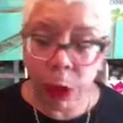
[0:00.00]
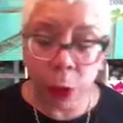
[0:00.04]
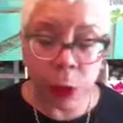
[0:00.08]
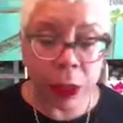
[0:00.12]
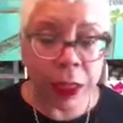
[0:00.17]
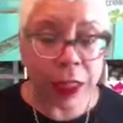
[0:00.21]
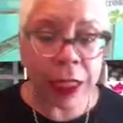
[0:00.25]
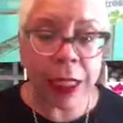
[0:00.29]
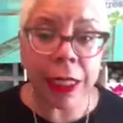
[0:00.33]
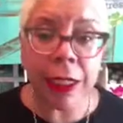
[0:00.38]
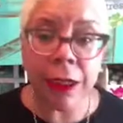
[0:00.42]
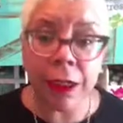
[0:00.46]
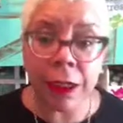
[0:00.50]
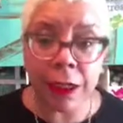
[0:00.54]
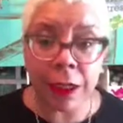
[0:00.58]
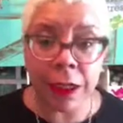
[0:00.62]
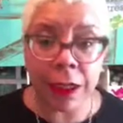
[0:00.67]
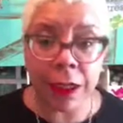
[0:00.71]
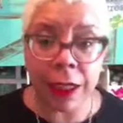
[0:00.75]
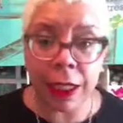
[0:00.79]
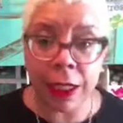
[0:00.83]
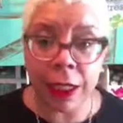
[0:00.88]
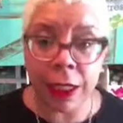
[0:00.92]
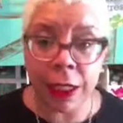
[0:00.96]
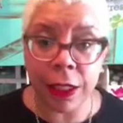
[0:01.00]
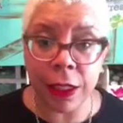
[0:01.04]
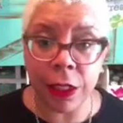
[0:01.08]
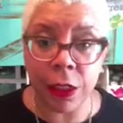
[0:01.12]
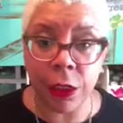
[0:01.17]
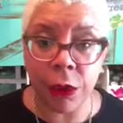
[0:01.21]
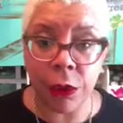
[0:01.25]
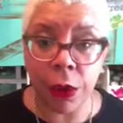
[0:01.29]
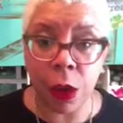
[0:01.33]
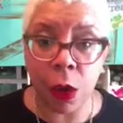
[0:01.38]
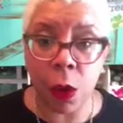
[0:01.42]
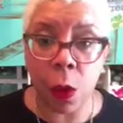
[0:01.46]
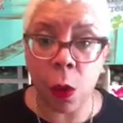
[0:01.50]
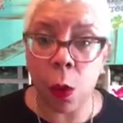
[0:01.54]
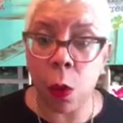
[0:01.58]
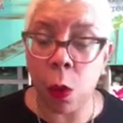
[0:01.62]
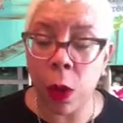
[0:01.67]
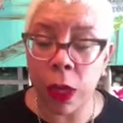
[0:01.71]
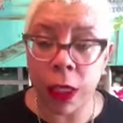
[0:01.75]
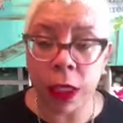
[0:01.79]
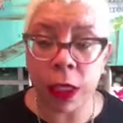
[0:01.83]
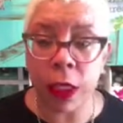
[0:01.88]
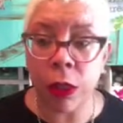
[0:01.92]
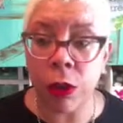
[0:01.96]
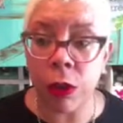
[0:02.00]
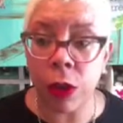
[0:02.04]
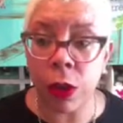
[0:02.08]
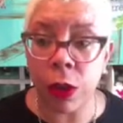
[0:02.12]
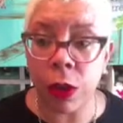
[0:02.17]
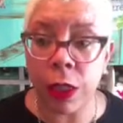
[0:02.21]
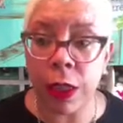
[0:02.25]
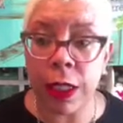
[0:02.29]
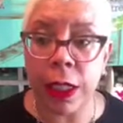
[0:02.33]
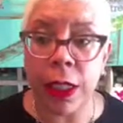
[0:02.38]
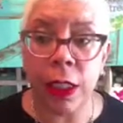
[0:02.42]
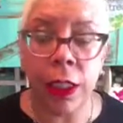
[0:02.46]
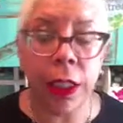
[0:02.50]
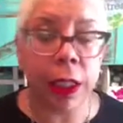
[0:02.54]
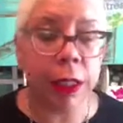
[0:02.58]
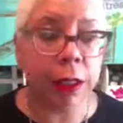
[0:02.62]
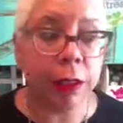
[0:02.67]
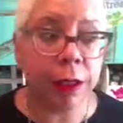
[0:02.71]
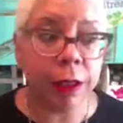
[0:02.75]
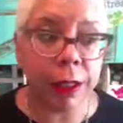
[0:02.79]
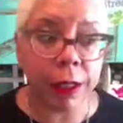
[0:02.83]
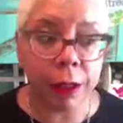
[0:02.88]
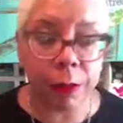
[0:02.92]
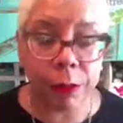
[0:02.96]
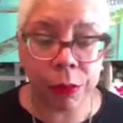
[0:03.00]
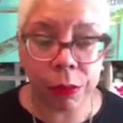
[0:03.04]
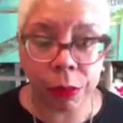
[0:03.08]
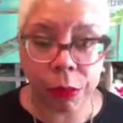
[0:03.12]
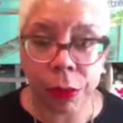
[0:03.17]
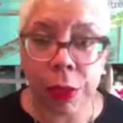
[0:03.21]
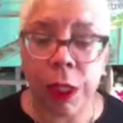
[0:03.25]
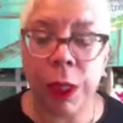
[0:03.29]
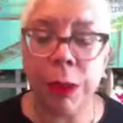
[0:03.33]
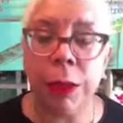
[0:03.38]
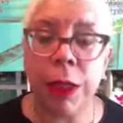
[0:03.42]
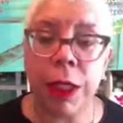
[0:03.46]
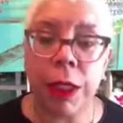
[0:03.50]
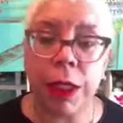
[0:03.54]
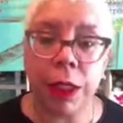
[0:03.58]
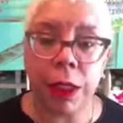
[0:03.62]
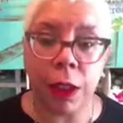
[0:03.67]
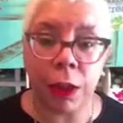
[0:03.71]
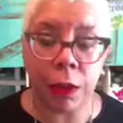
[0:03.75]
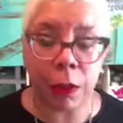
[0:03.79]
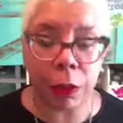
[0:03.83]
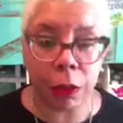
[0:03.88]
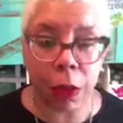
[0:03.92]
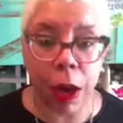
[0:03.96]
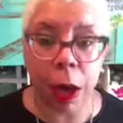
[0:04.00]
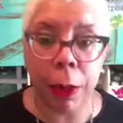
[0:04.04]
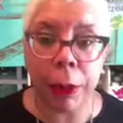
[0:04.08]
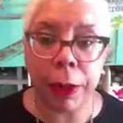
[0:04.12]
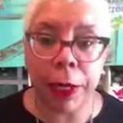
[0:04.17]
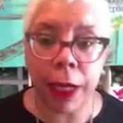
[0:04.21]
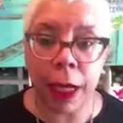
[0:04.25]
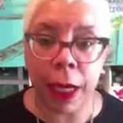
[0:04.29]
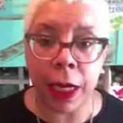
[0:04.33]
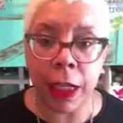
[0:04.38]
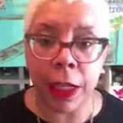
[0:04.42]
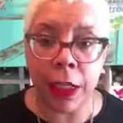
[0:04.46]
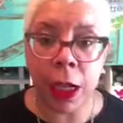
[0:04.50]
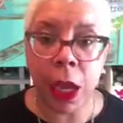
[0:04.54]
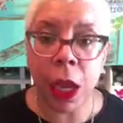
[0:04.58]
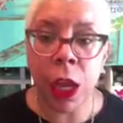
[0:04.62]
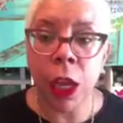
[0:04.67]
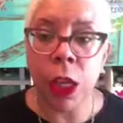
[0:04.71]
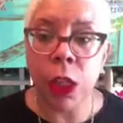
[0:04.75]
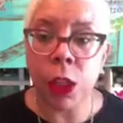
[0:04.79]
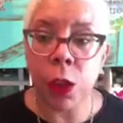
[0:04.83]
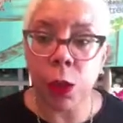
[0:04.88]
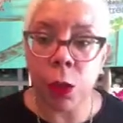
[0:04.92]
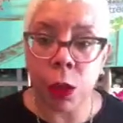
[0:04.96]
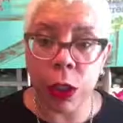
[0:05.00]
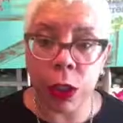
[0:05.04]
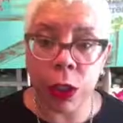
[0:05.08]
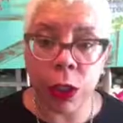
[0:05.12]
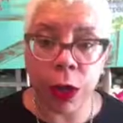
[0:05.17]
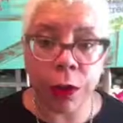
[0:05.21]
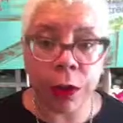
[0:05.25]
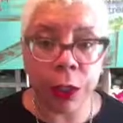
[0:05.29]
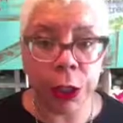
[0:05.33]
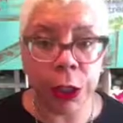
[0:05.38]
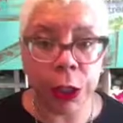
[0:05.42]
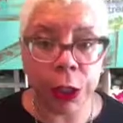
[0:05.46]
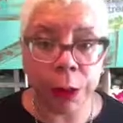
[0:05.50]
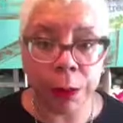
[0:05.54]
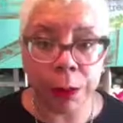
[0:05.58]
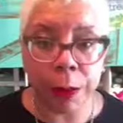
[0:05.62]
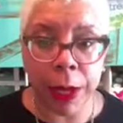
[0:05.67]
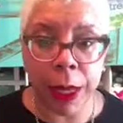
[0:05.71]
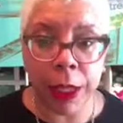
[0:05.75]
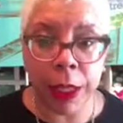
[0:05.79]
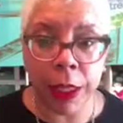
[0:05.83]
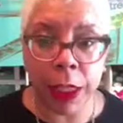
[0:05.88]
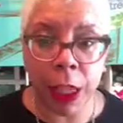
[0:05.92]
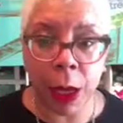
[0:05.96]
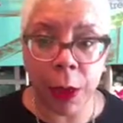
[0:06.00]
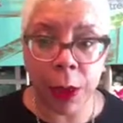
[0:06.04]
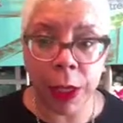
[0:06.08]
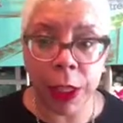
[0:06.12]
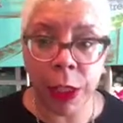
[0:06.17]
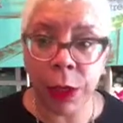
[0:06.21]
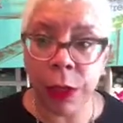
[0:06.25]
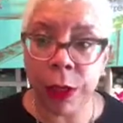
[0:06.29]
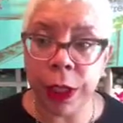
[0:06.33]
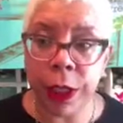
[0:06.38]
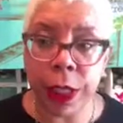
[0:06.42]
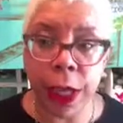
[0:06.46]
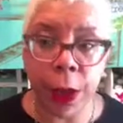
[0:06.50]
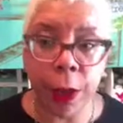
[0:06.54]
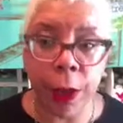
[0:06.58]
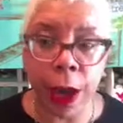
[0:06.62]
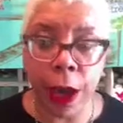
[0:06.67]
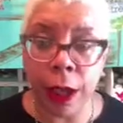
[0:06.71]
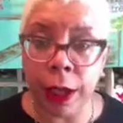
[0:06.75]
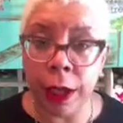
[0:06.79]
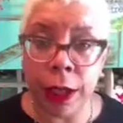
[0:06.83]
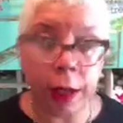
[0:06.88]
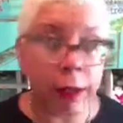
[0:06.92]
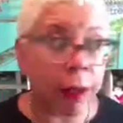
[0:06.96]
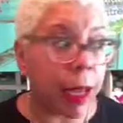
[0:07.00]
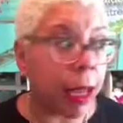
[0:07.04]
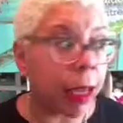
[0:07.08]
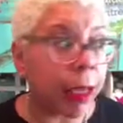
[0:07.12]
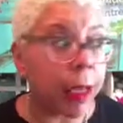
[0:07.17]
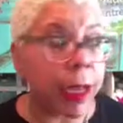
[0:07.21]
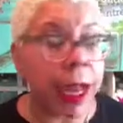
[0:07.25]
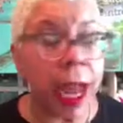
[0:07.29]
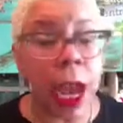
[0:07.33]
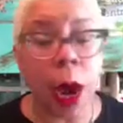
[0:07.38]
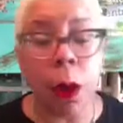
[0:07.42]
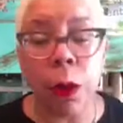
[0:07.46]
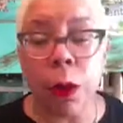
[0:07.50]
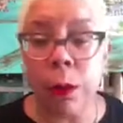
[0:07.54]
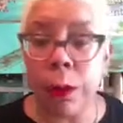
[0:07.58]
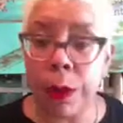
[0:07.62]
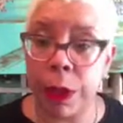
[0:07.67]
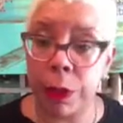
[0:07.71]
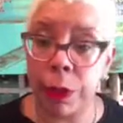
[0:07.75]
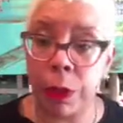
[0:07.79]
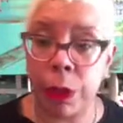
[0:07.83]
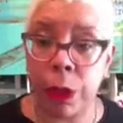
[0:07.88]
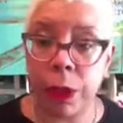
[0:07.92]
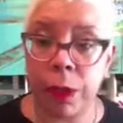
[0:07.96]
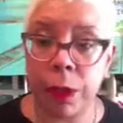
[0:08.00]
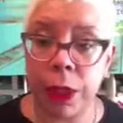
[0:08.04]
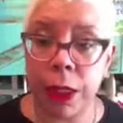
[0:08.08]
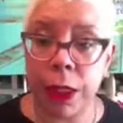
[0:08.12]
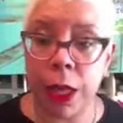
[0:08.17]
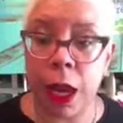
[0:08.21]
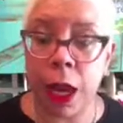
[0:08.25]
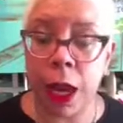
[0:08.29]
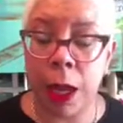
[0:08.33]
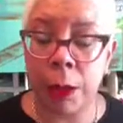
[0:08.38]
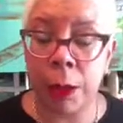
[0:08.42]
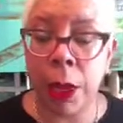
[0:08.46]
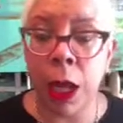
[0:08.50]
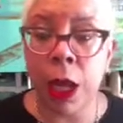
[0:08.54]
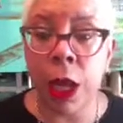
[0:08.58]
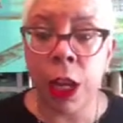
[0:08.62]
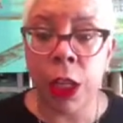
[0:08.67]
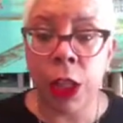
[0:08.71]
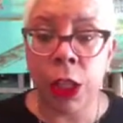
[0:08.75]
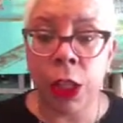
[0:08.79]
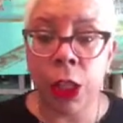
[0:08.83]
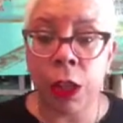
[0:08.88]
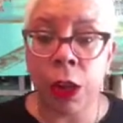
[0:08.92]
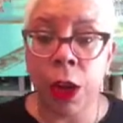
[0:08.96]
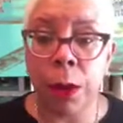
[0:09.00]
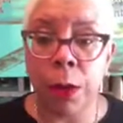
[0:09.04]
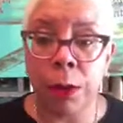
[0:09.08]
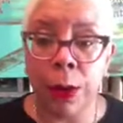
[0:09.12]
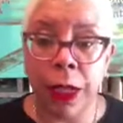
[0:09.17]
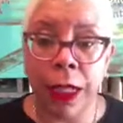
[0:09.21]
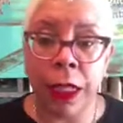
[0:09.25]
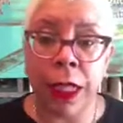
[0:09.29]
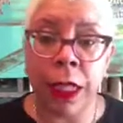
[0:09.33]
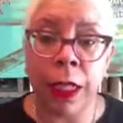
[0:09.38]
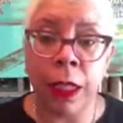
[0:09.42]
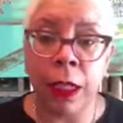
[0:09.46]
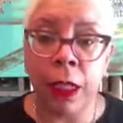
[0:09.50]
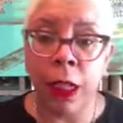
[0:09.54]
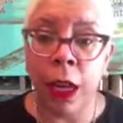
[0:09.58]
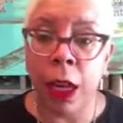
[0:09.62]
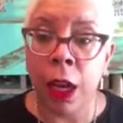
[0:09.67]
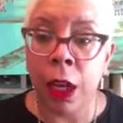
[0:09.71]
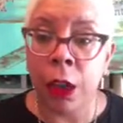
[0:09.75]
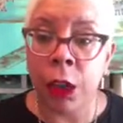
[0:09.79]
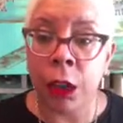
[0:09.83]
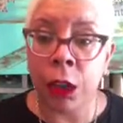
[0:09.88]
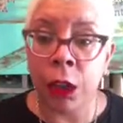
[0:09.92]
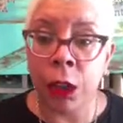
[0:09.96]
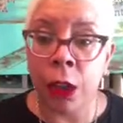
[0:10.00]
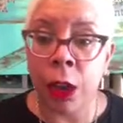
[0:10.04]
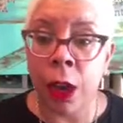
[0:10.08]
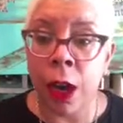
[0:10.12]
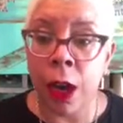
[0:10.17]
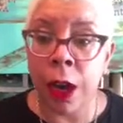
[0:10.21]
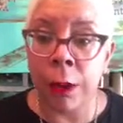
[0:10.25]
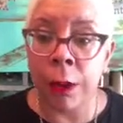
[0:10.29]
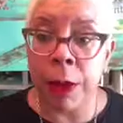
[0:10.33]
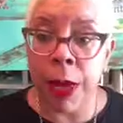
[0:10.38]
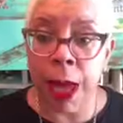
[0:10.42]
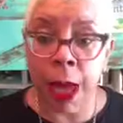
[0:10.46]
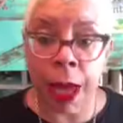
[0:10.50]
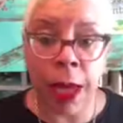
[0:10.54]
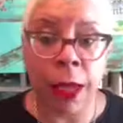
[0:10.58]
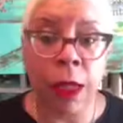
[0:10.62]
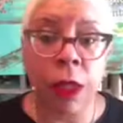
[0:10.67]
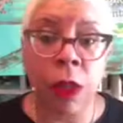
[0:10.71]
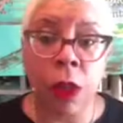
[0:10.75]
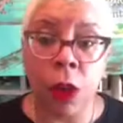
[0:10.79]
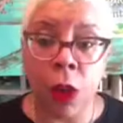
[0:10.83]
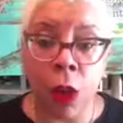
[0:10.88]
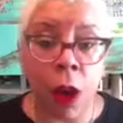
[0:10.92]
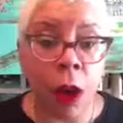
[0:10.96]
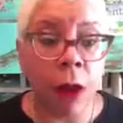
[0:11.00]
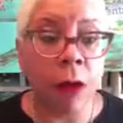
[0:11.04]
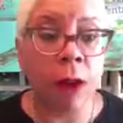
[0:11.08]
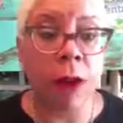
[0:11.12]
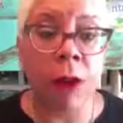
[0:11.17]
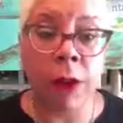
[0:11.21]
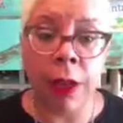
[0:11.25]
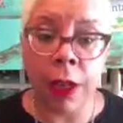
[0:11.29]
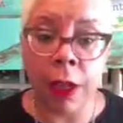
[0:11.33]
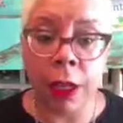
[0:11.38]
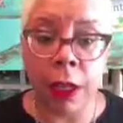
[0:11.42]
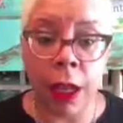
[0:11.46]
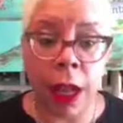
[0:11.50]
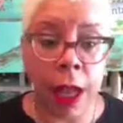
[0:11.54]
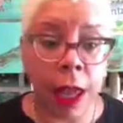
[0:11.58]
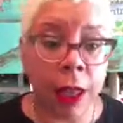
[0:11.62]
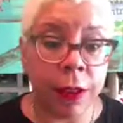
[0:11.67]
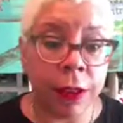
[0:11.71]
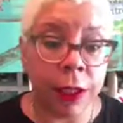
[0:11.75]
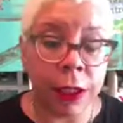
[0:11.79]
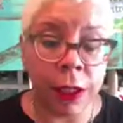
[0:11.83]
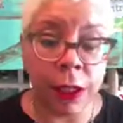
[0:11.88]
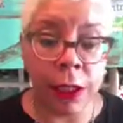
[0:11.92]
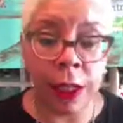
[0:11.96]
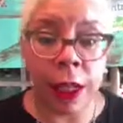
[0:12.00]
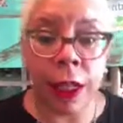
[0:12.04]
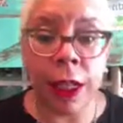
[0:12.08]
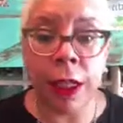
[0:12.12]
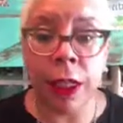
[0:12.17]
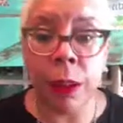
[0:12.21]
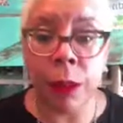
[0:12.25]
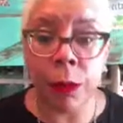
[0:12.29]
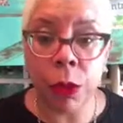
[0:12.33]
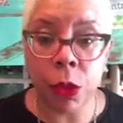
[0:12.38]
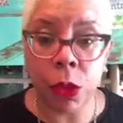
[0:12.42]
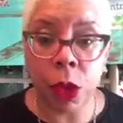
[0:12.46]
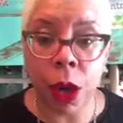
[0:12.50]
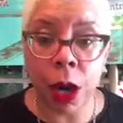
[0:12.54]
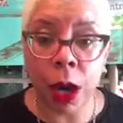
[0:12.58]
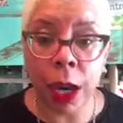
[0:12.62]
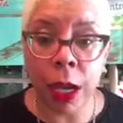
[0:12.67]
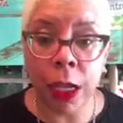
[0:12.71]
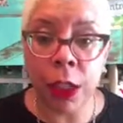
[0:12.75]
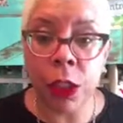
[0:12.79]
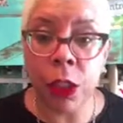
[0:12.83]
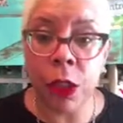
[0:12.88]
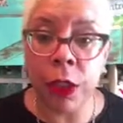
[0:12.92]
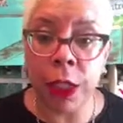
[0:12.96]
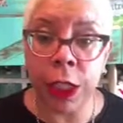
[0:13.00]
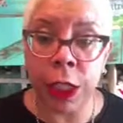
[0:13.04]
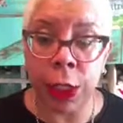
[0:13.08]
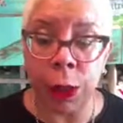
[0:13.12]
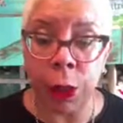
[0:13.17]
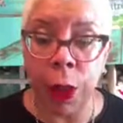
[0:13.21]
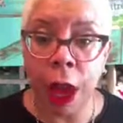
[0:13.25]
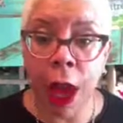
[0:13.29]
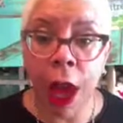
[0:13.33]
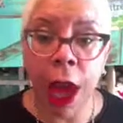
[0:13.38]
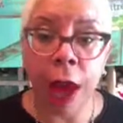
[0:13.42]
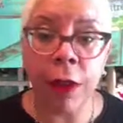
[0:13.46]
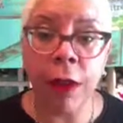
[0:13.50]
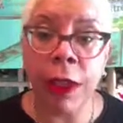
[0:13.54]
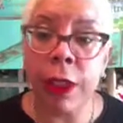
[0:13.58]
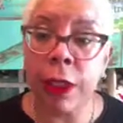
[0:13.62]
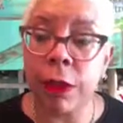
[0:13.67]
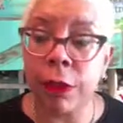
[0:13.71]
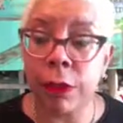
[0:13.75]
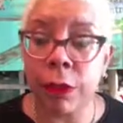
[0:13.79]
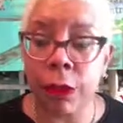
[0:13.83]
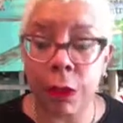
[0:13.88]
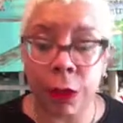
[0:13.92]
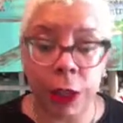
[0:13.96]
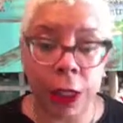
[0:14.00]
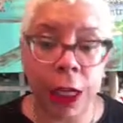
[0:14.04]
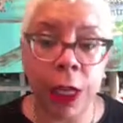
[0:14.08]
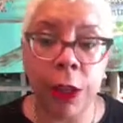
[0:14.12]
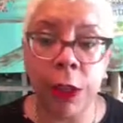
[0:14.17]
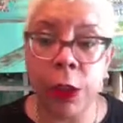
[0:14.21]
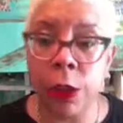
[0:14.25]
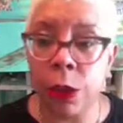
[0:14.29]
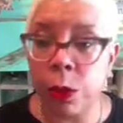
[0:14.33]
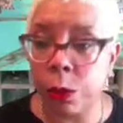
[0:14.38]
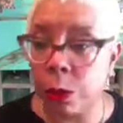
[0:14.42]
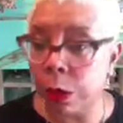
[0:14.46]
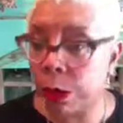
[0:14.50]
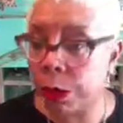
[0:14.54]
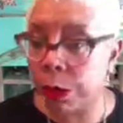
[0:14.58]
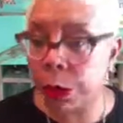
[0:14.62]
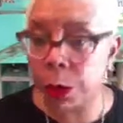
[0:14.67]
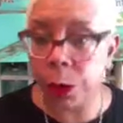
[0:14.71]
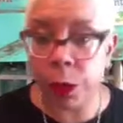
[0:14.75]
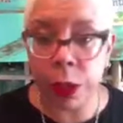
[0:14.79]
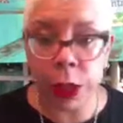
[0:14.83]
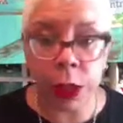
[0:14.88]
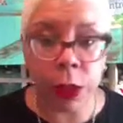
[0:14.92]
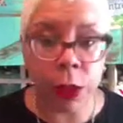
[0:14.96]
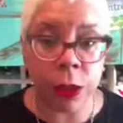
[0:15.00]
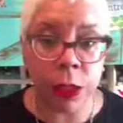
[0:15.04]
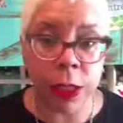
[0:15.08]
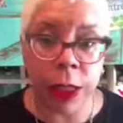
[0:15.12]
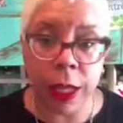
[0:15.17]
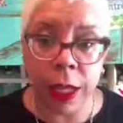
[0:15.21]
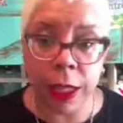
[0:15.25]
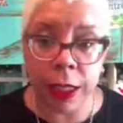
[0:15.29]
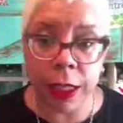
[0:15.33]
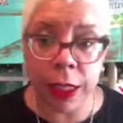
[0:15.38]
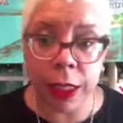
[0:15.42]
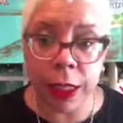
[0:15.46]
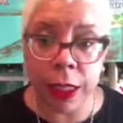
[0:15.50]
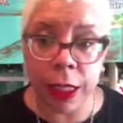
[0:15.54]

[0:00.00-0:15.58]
ridiculously easy to grow. Once it grows, it pretty much self-propagates. So once you have a good bed going, you can go out and now would be the perfect time to start picking your heads off of it and just letting them dry so that you have it for later, whether you want to use it as a